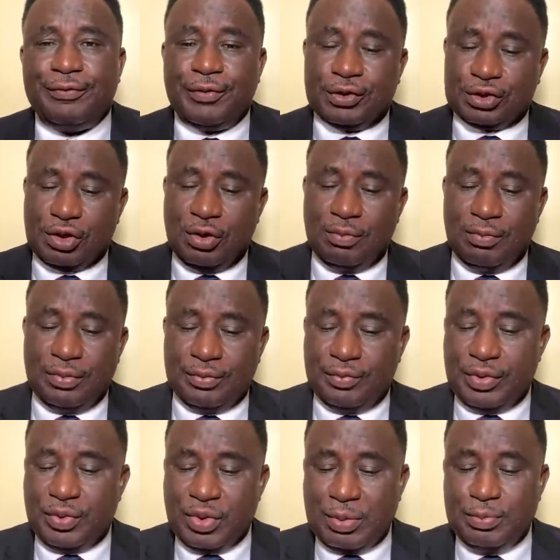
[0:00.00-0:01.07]

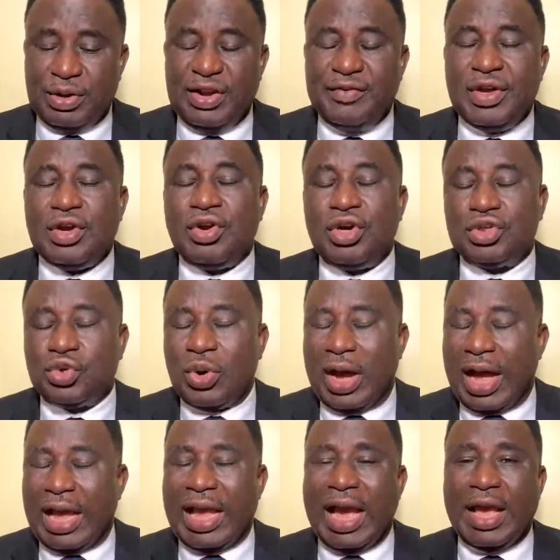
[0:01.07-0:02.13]
were believing God to
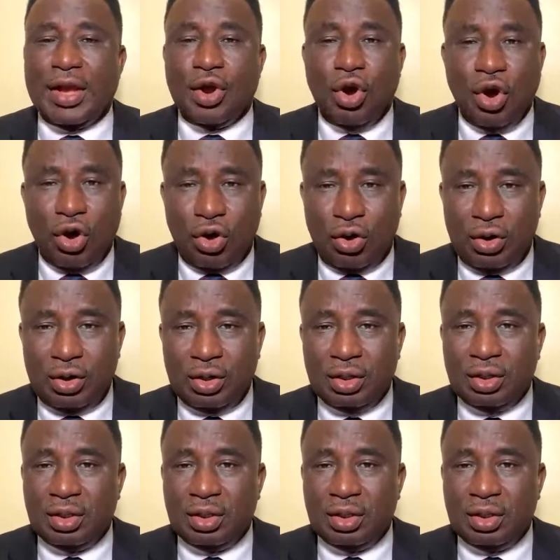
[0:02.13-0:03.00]
hire a hall.